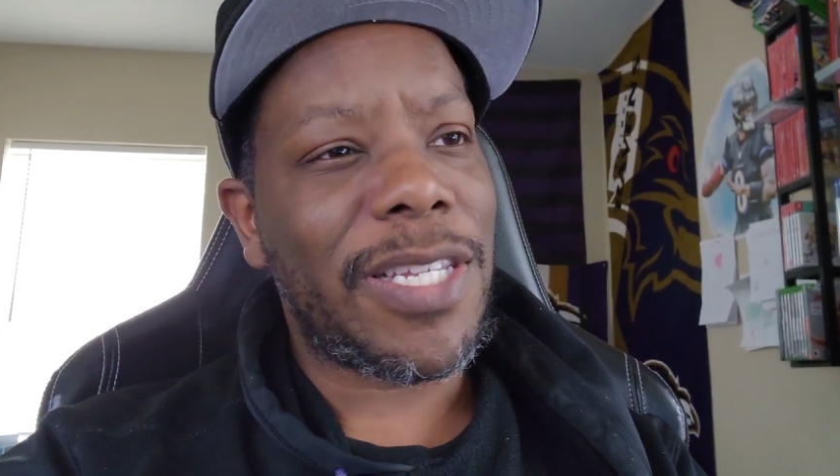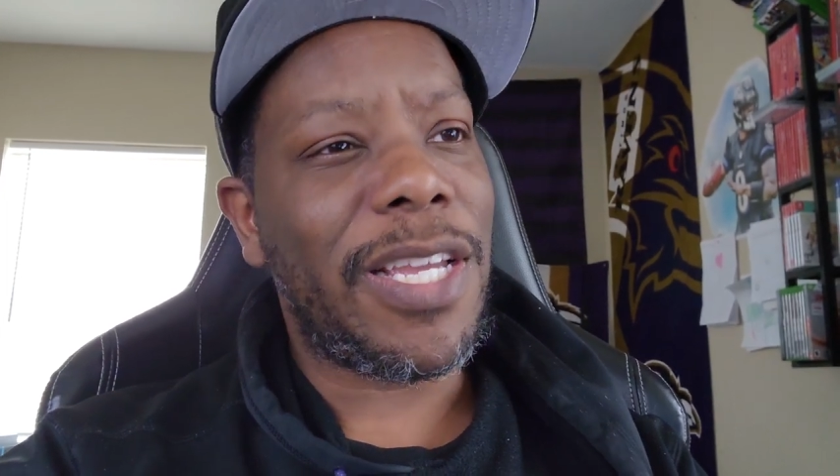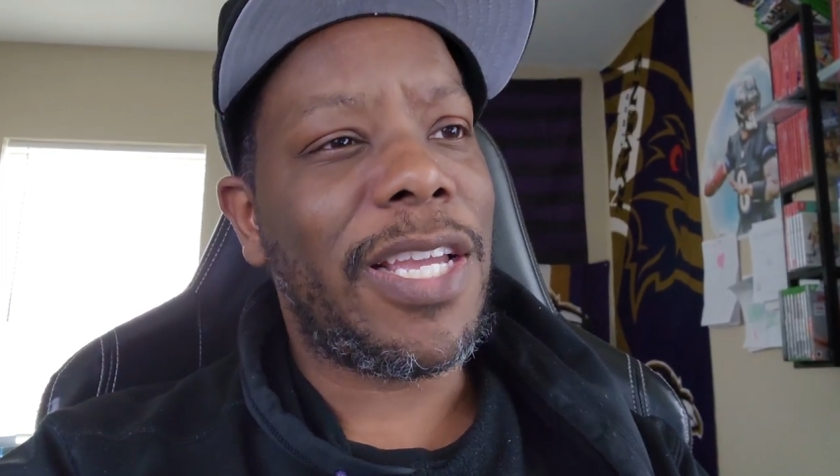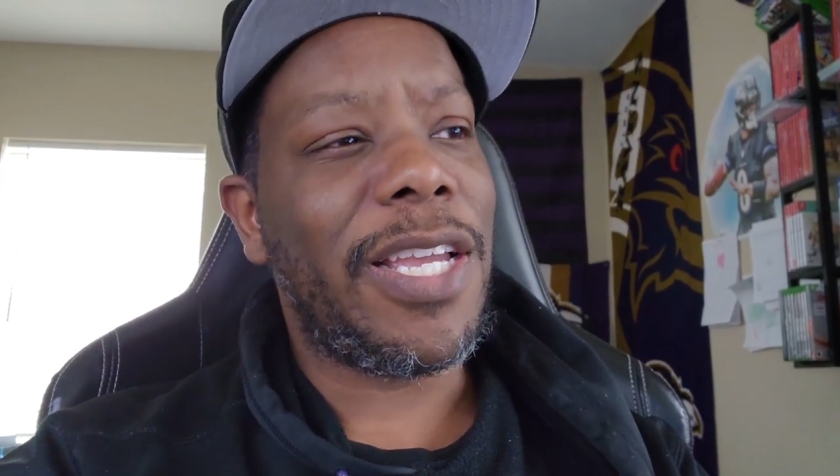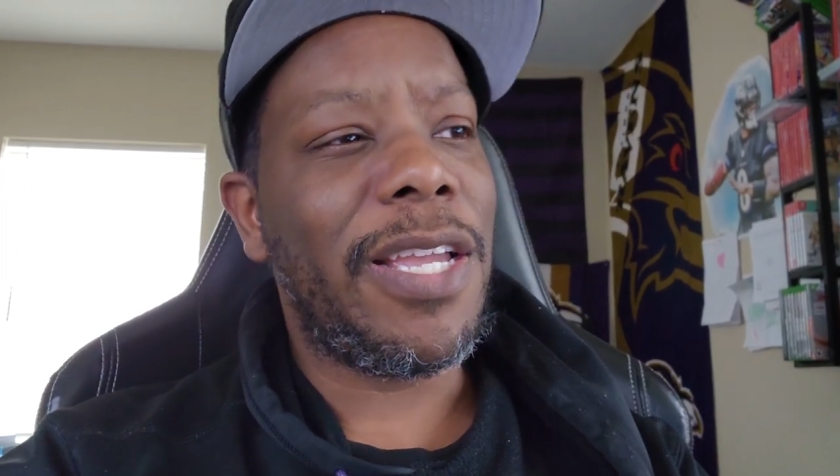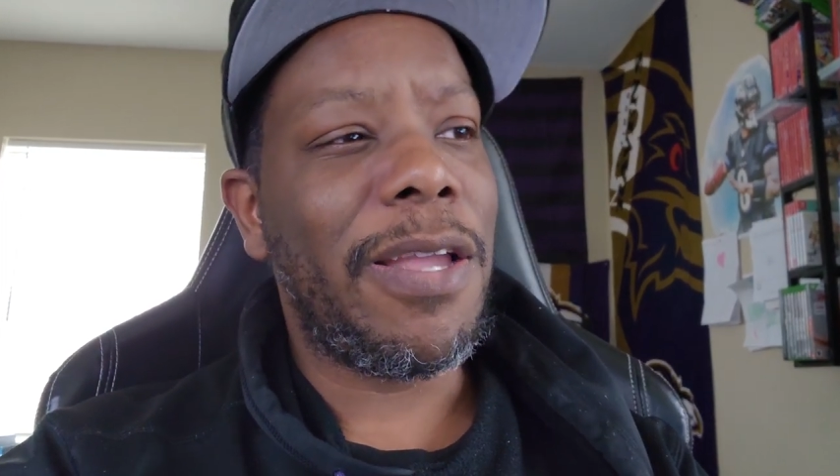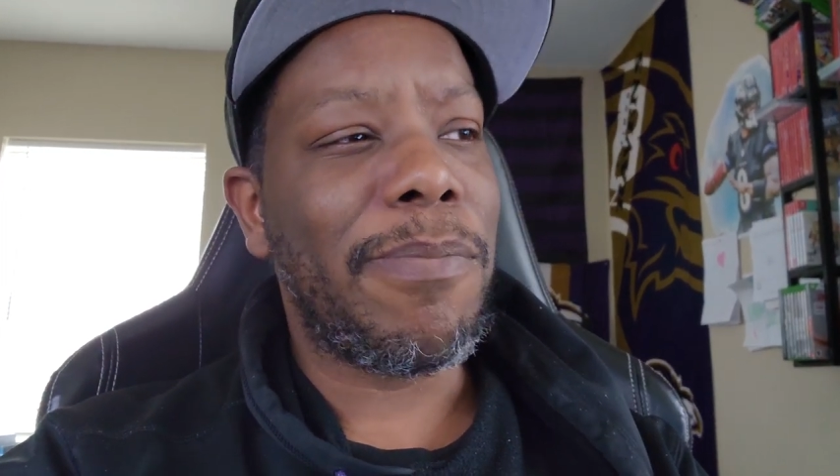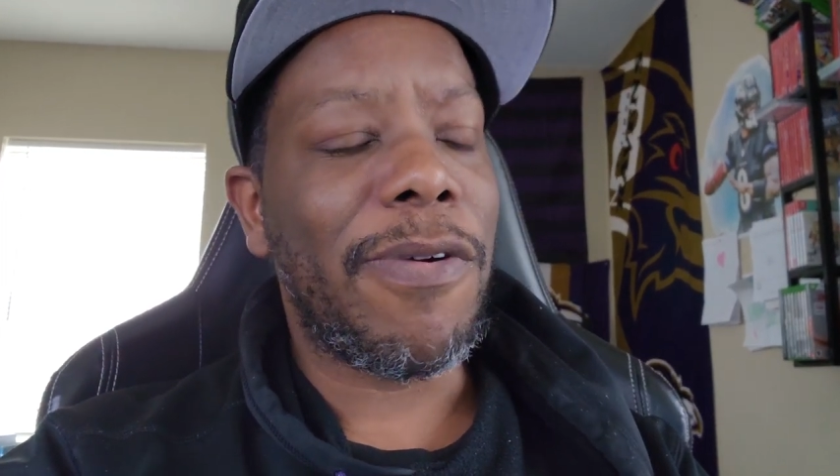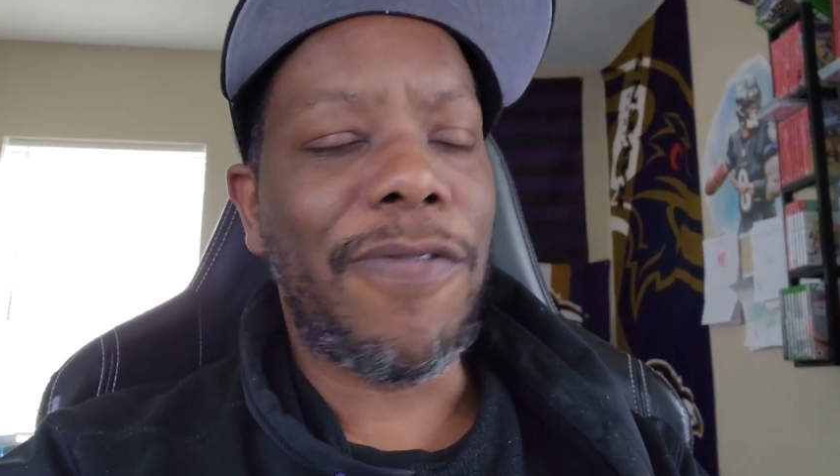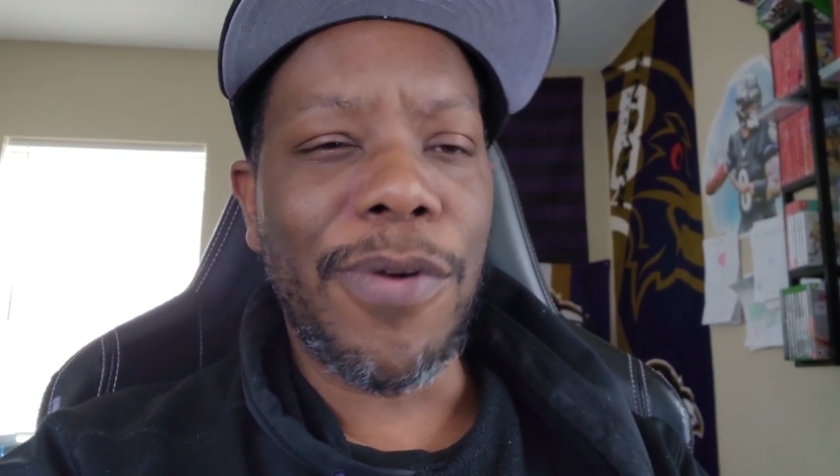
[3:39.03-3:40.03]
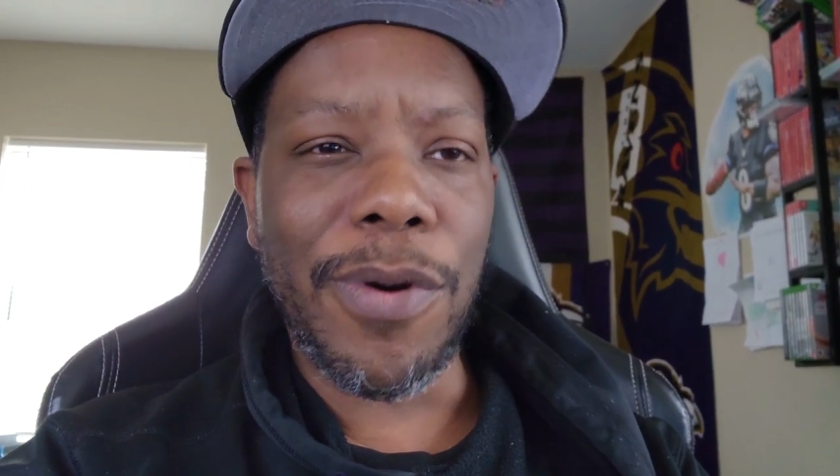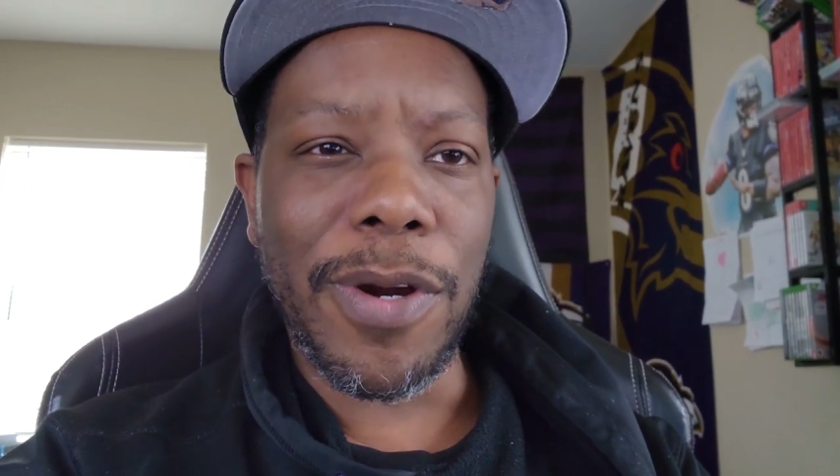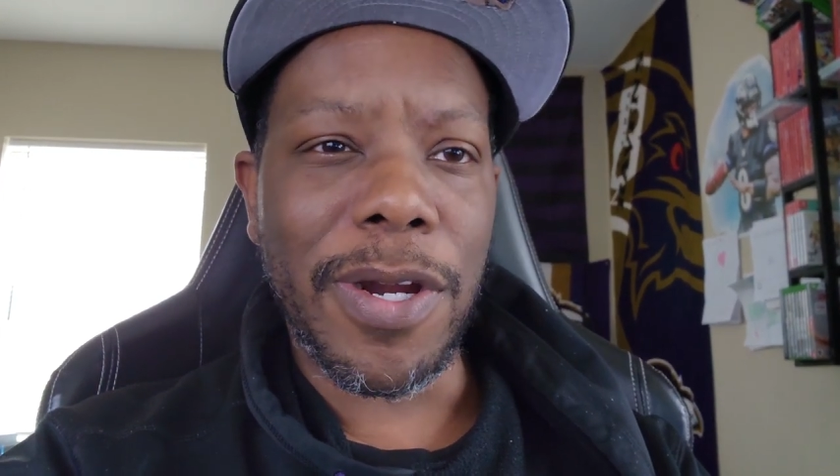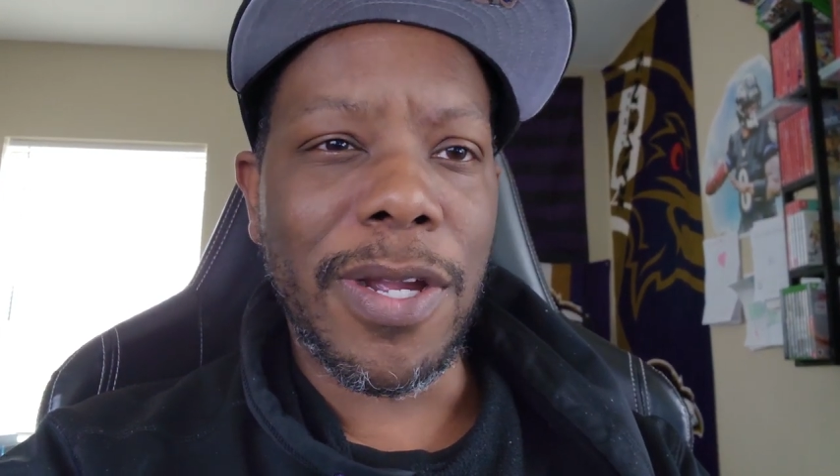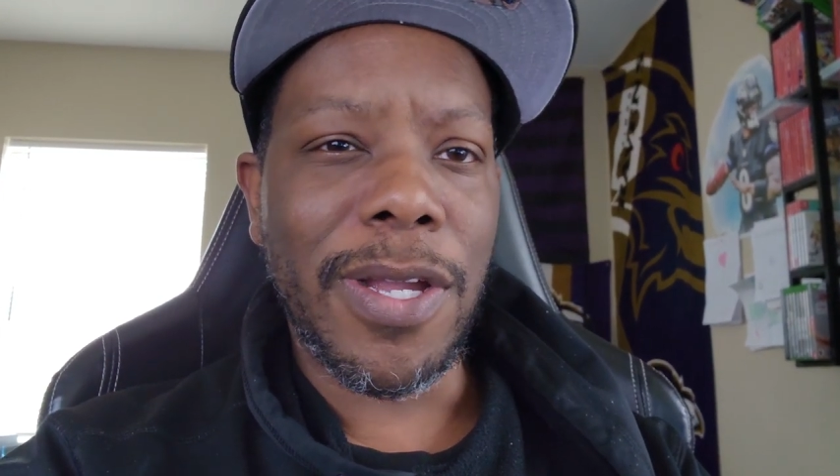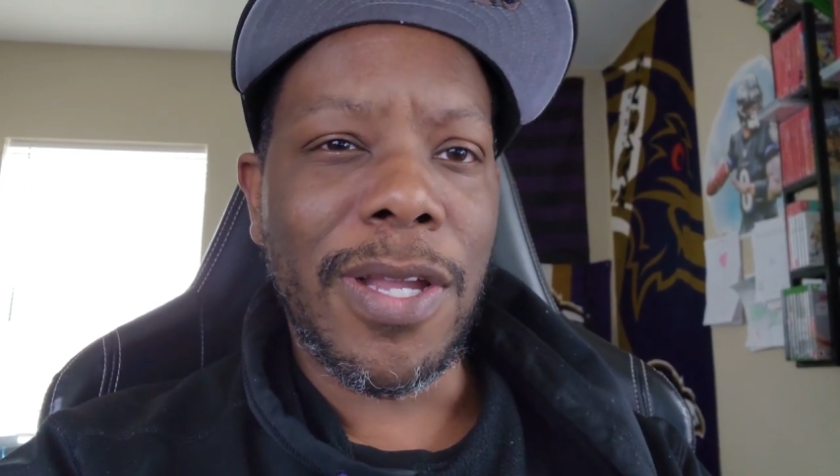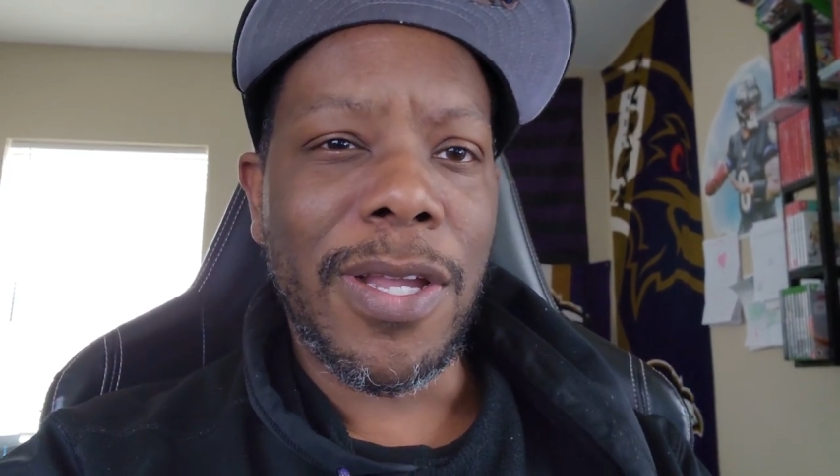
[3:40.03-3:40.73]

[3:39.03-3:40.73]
say before,